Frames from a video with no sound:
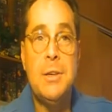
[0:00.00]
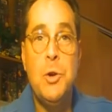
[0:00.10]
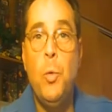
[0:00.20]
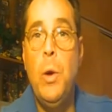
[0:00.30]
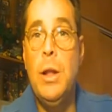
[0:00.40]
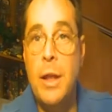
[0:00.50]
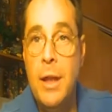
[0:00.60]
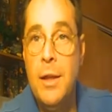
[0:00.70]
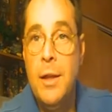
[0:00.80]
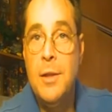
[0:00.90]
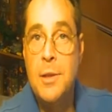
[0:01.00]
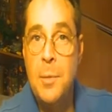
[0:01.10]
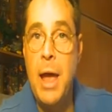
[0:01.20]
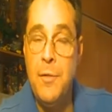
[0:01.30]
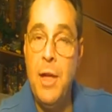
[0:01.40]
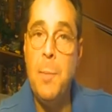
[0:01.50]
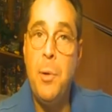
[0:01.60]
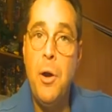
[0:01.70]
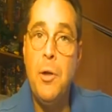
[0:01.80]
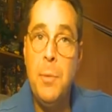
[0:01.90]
willing to have that part